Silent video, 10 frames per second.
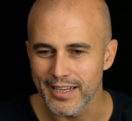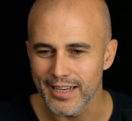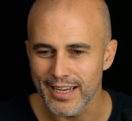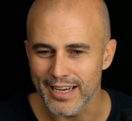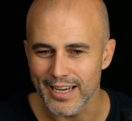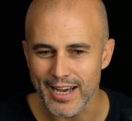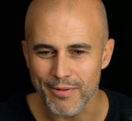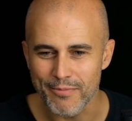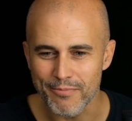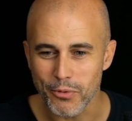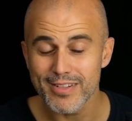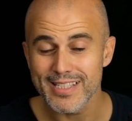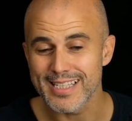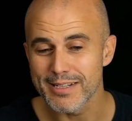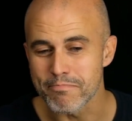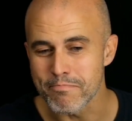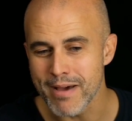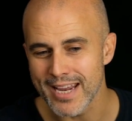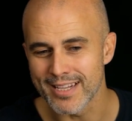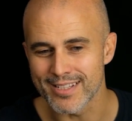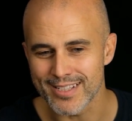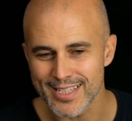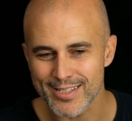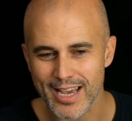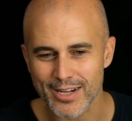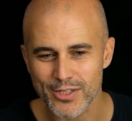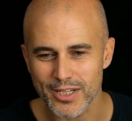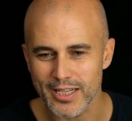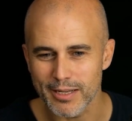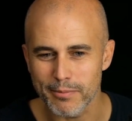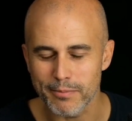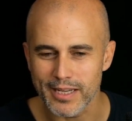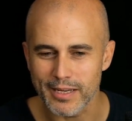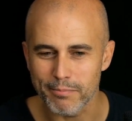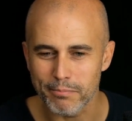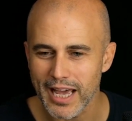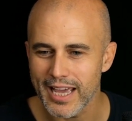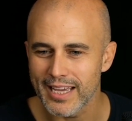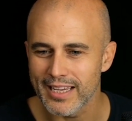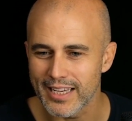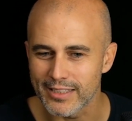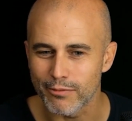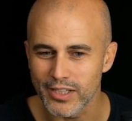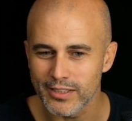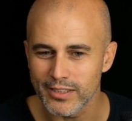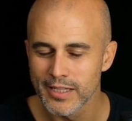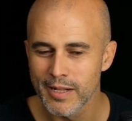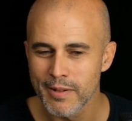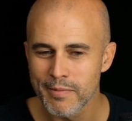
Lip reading: We haven't seen many SIS actually playing in the field